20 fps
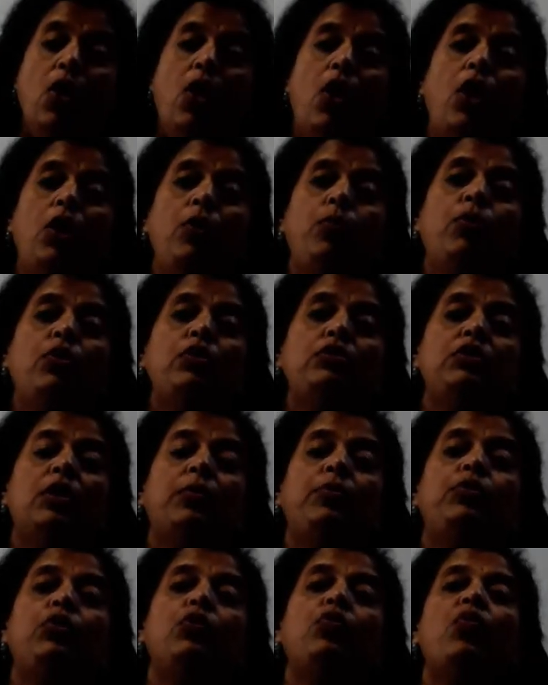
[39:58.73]
Almost
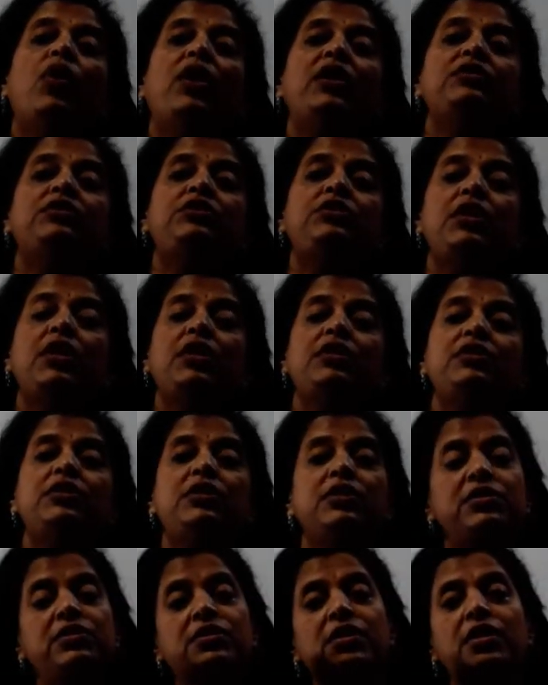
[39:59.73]
up to one stage it is